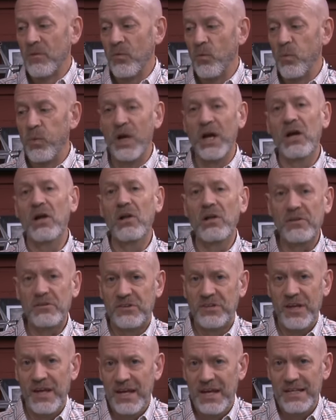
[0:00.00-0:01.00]
will
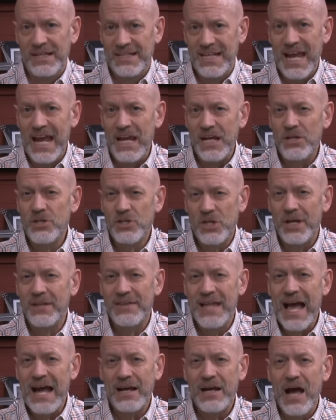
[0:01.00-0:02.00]
to engage
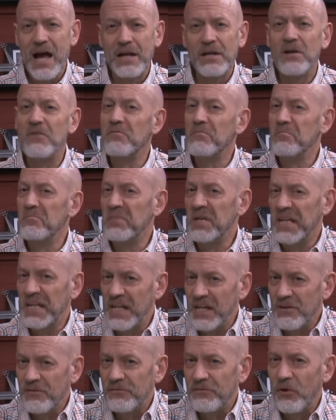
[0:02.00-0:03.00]
in that kind of
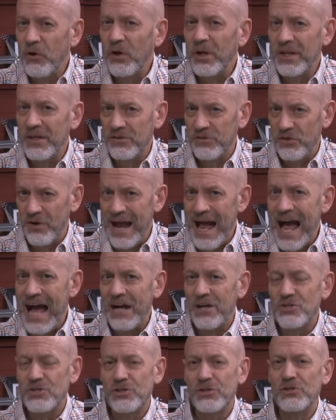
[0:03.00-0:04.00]
meaningful
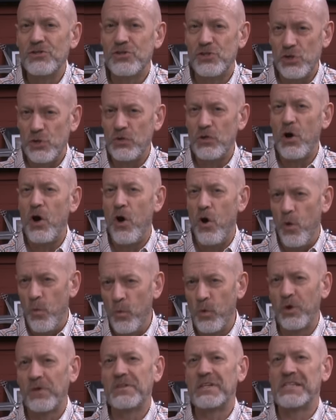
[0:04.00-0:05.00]
interaction, do the
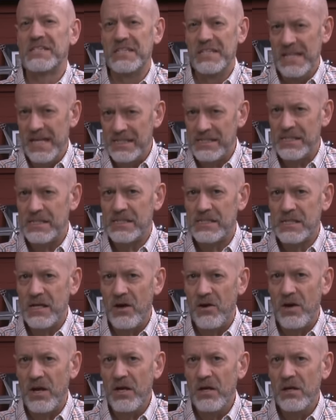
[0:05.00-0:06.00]
homework that's
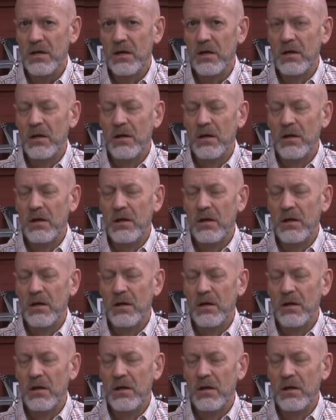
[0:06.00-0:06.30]
necessary,